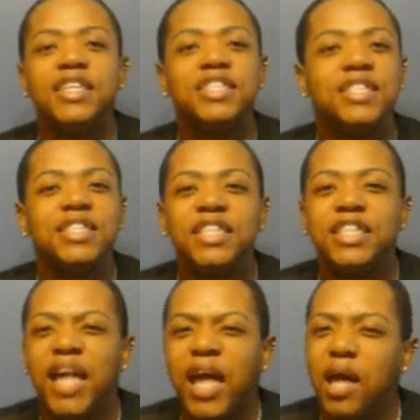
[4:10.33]
It's the
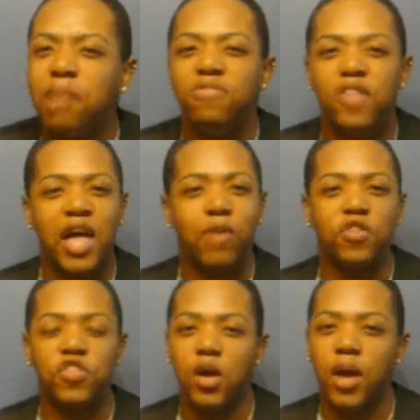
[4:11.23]
same thing
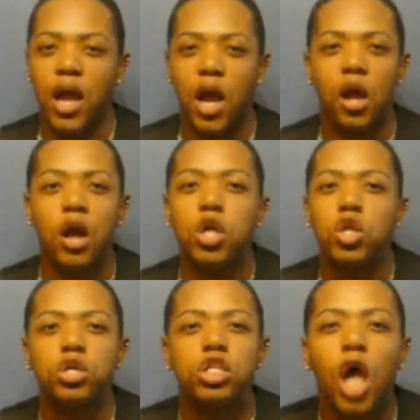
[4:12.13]
with your hair.
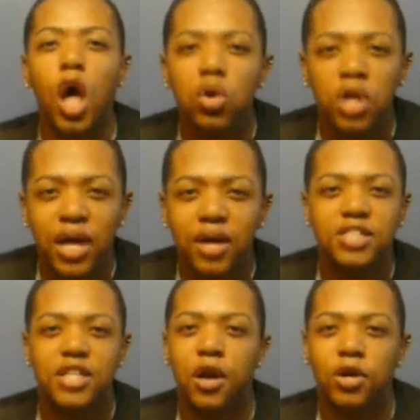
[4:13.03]
Your
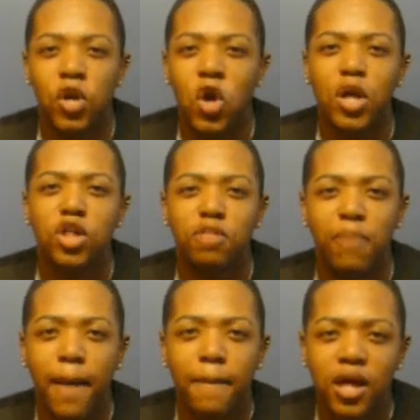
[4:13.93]
toenails are
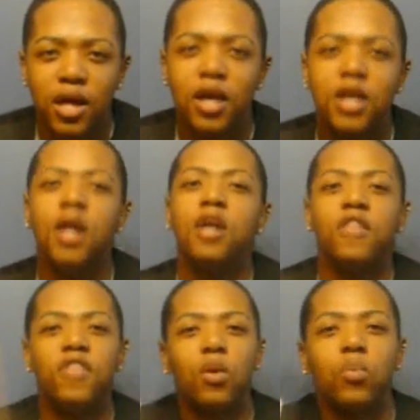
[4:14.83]
nourished by blood.
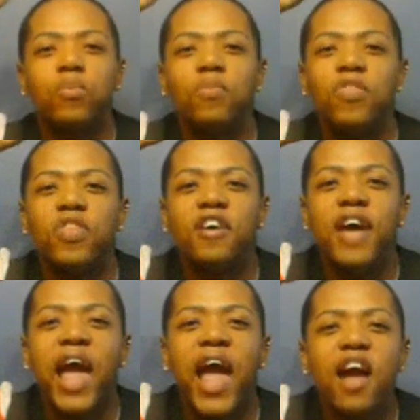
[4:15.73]
The,
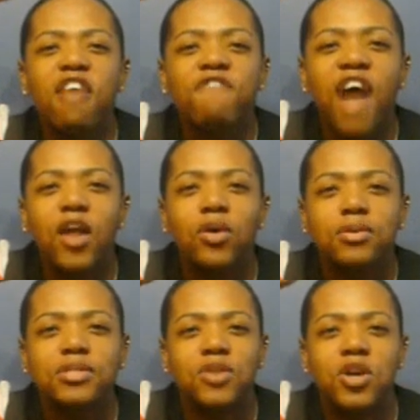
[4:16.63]
the hair
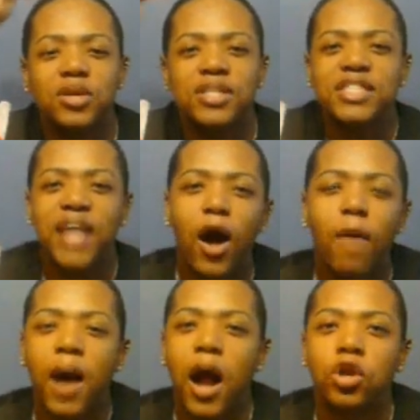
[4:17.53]
follicles on your
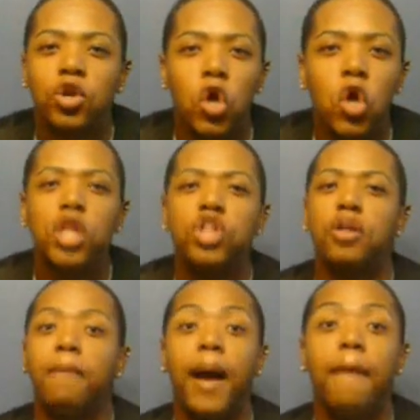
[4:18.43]
scalp are
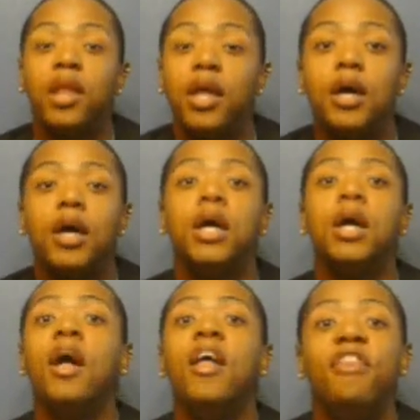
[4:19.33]
nourished by
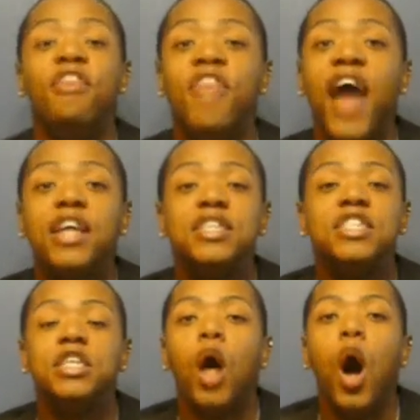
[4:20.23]
blood. That
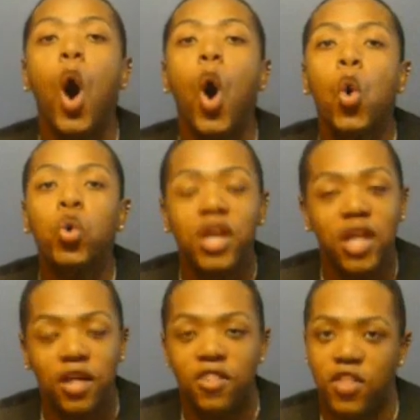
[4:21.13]
is the
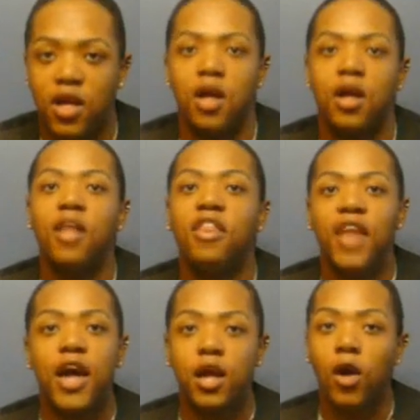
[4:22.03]
only
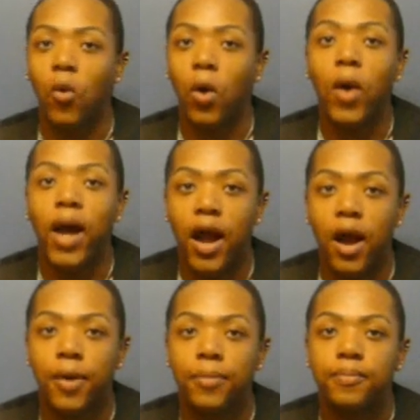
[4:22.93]
thing that can grow
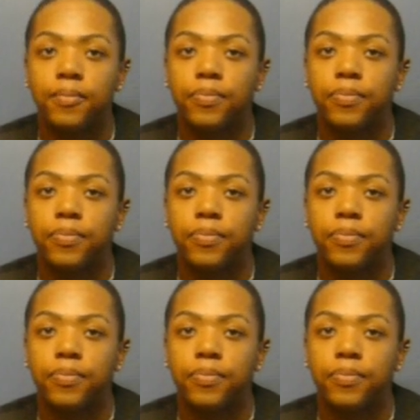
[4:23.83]
hair.